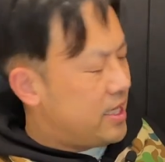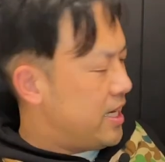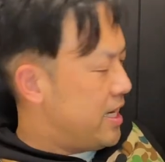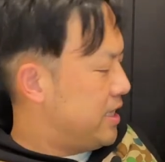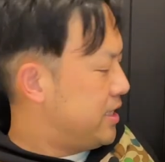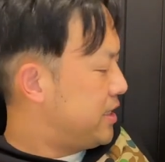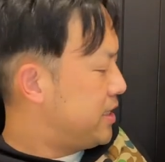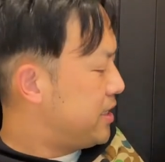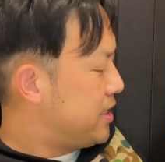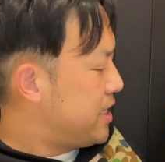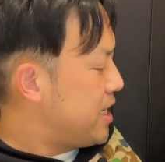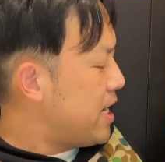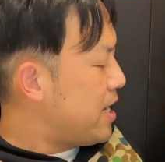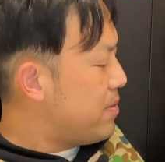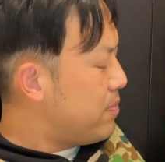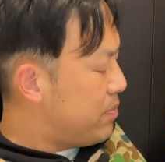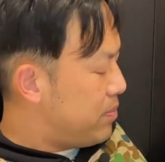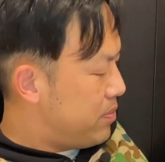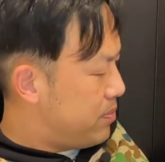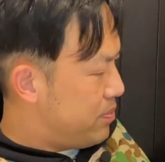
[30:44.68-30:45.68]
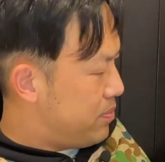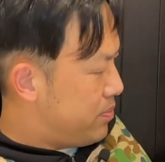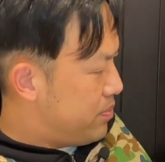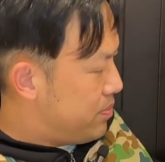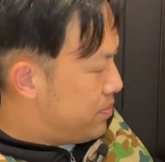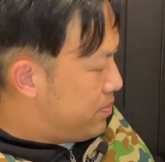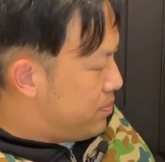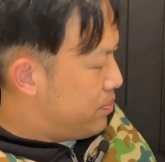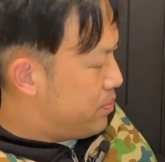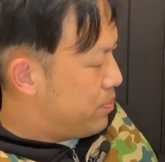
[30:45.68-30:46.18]
escape
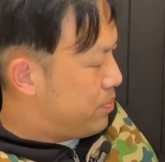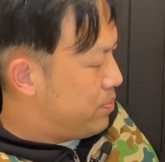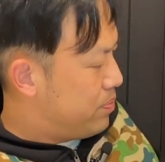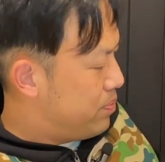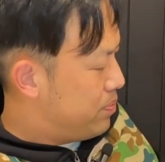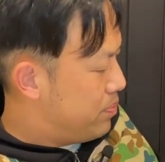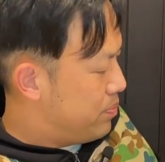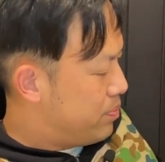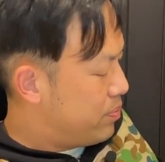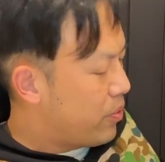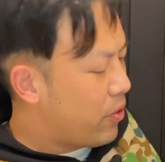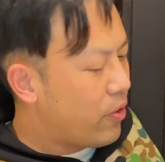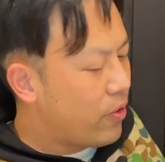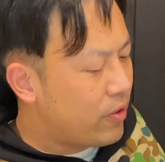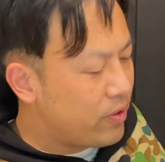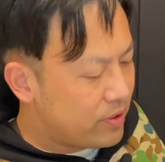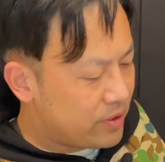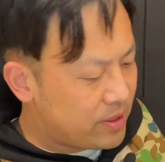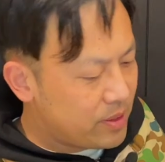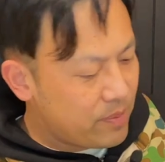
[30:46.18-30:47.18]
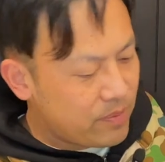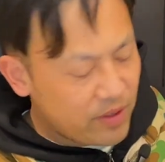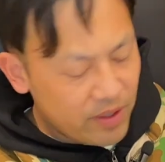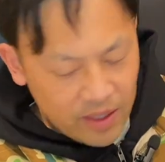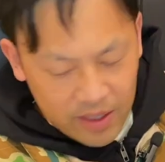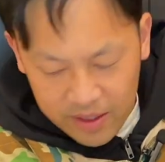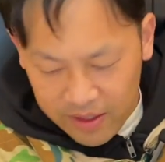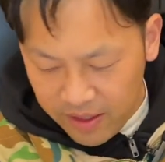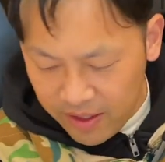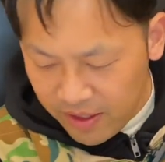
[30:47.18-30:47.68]
pod or something
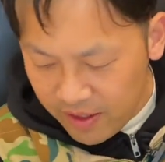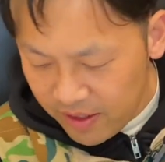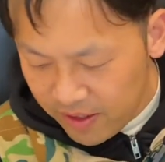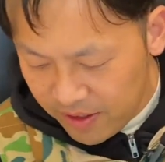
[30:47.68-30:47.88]
like that.